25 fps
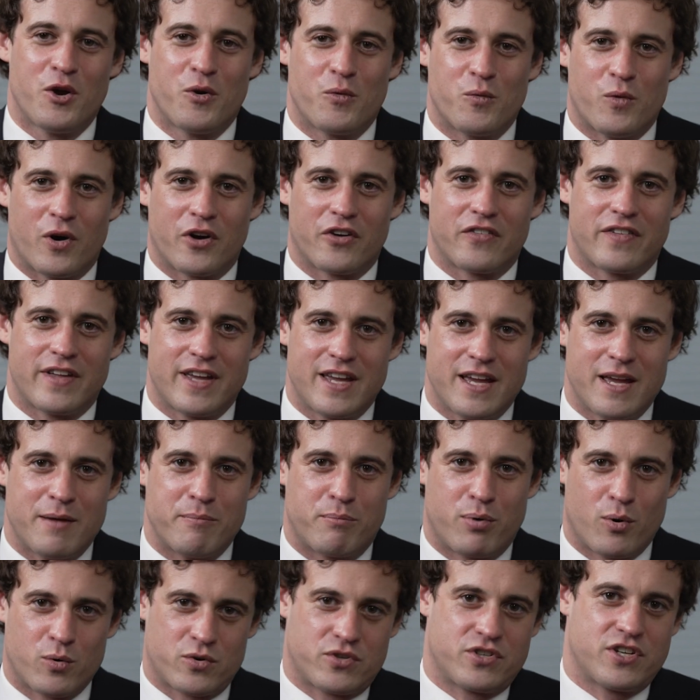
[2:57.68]
One of the
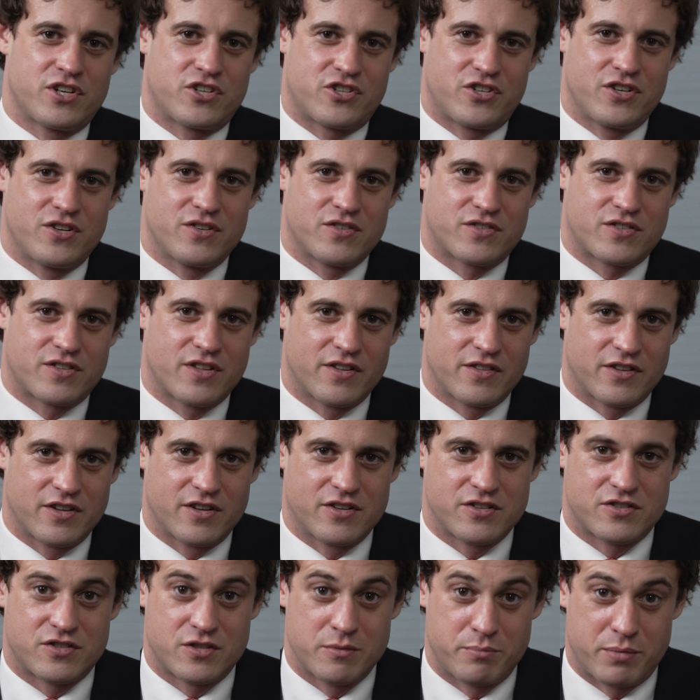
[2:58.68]
important issues that
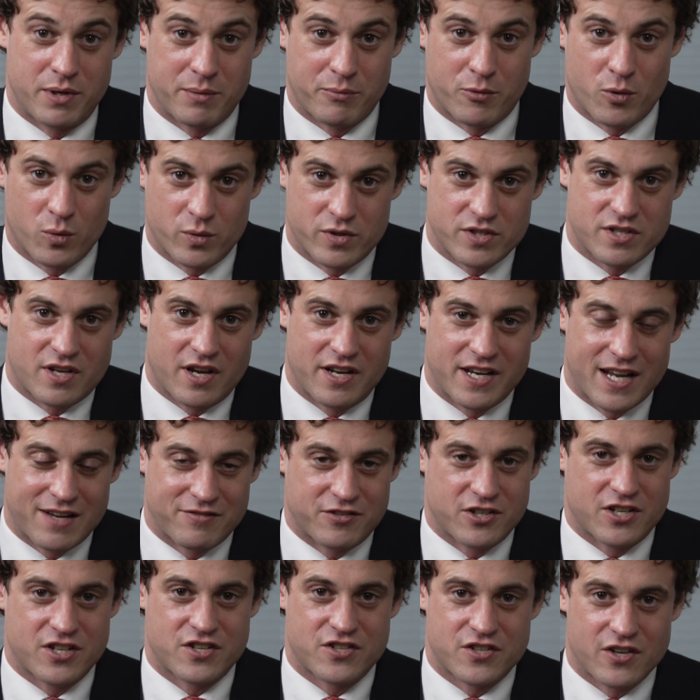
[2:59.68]
the Supreme Court is going to have
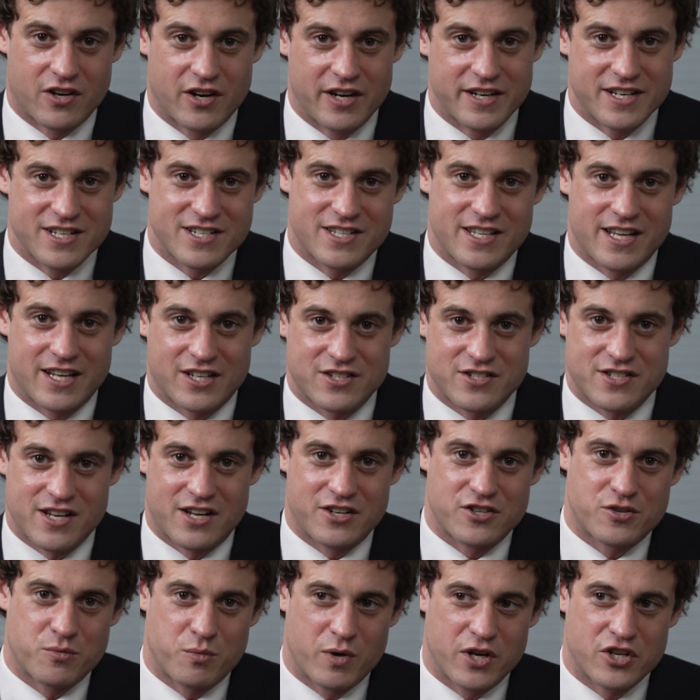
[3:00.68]
to decide is the
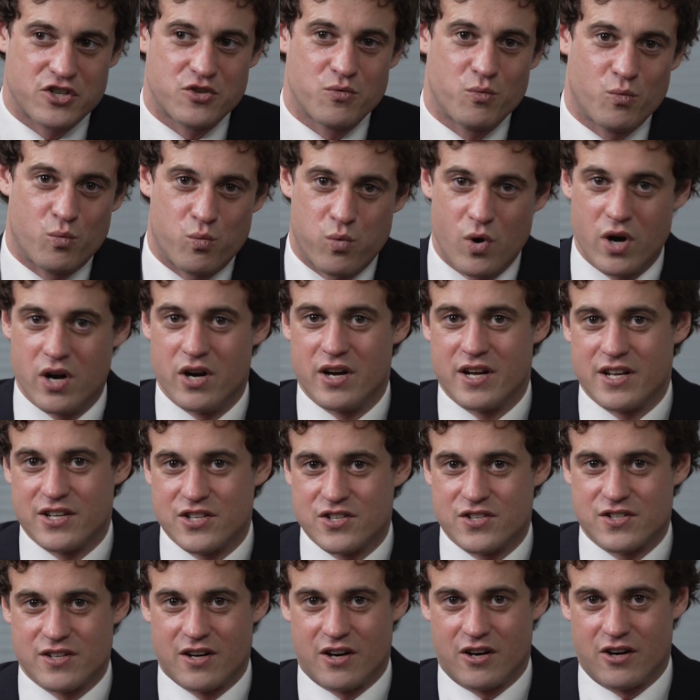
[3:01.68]
extent to which
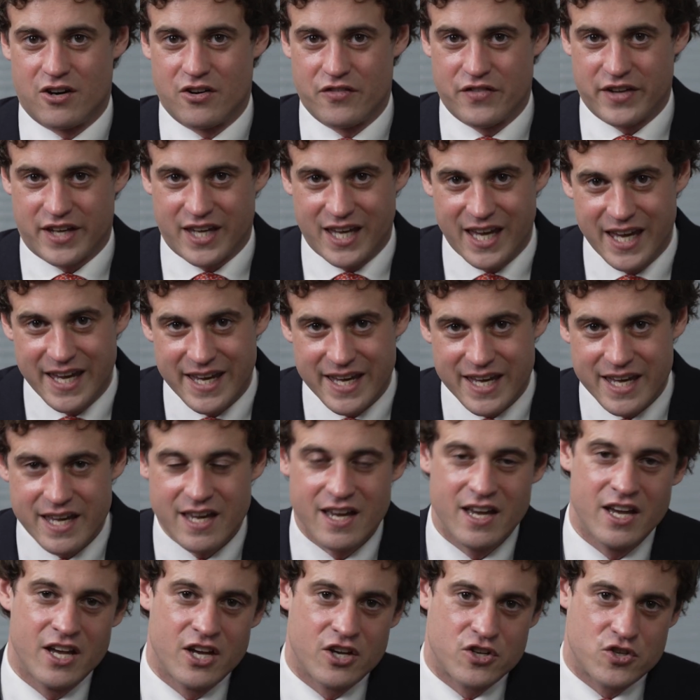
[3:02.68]
words are the key
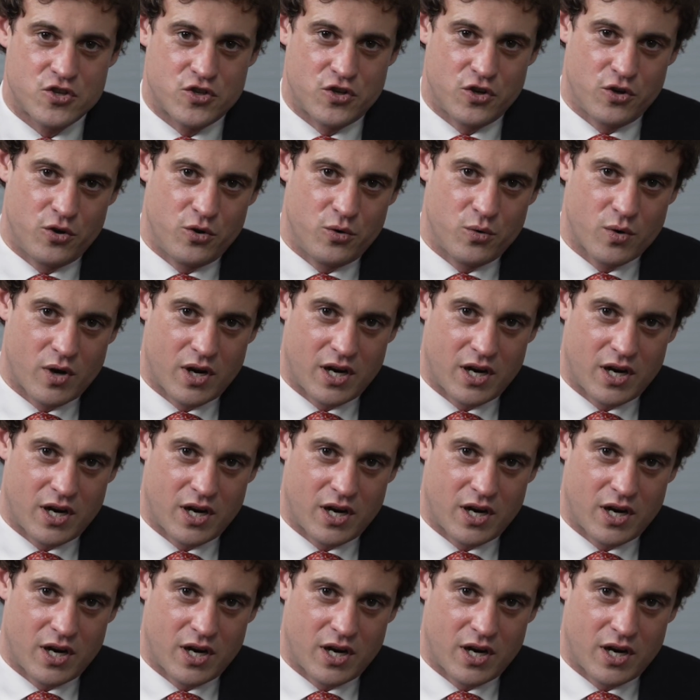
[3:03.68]
to